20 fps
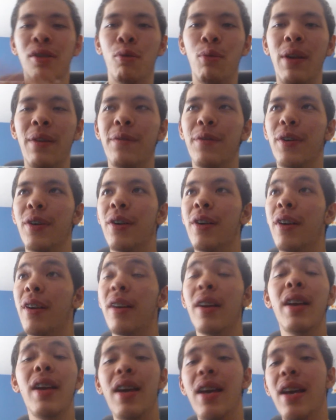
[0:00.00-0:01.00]
is a win for
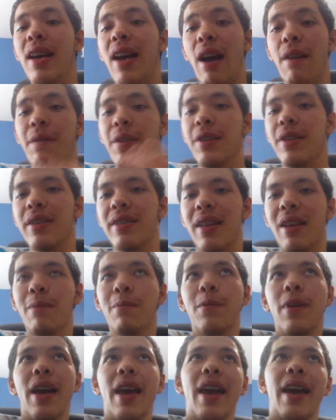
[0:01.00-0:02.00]
her. I feel the
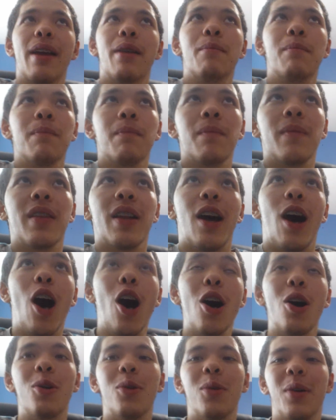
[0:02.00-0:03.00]
same way.
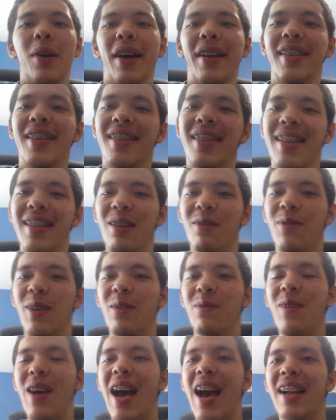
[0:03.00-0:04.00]
Oh, just as a
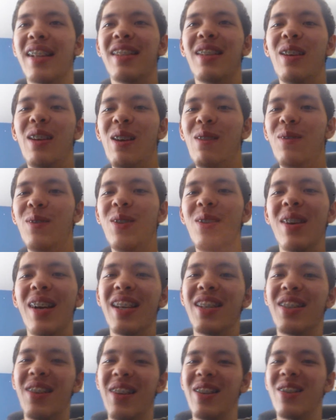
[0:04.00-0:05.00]
fun fact, if you
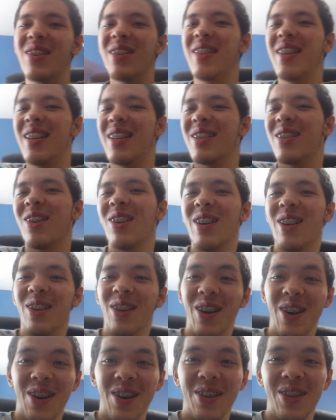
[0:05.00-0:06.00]
guys are interested in starting
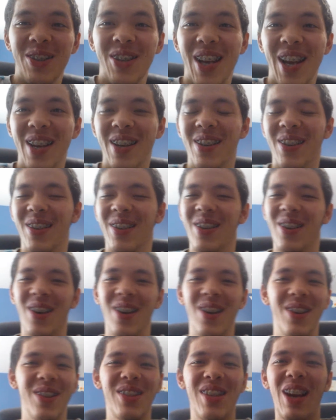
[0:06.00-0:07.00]
your own channel,
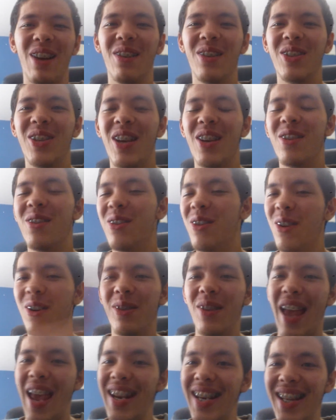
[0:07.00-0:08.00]
your own tarot channel, your
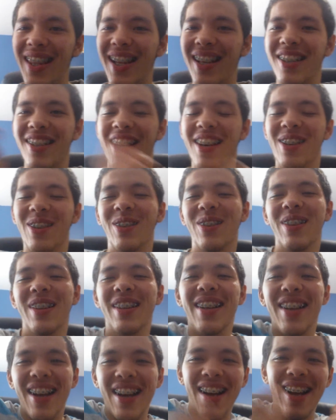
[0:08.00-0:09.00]
own anything channel,
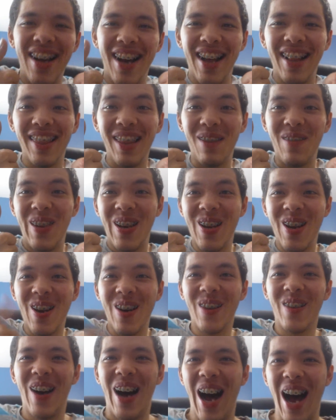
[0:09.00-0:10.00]
let me
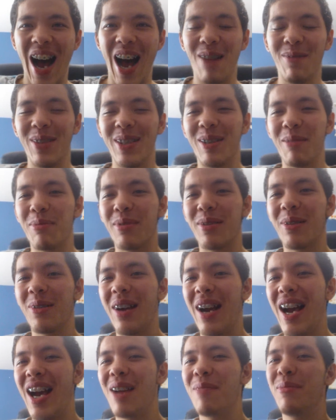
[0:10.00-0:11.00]
know. I'm a
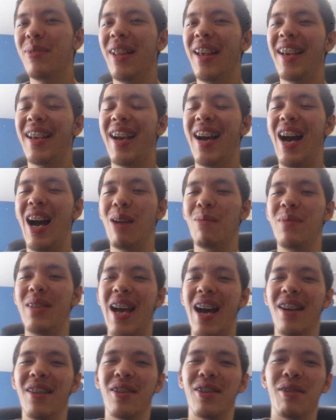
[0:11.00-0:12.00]
subscribe. Like, I'm
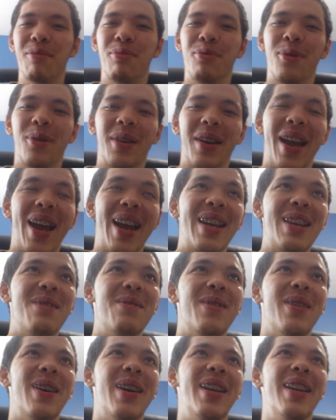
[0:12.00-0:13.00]
down to support
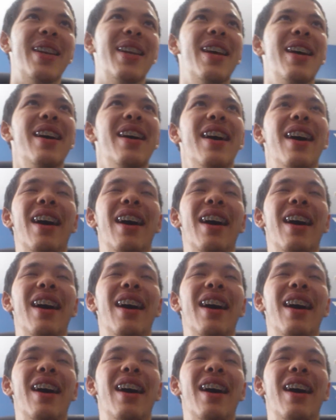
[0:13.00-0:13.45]
anyone.